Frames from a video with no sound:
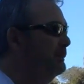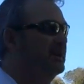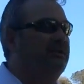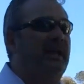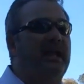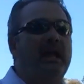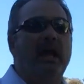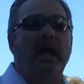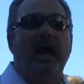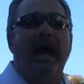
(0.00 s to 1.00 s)
because they
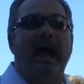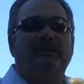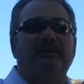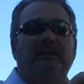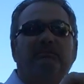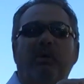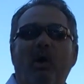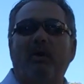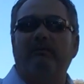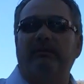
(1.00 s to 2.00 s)
actually, as
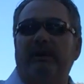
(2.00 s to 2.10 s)
part of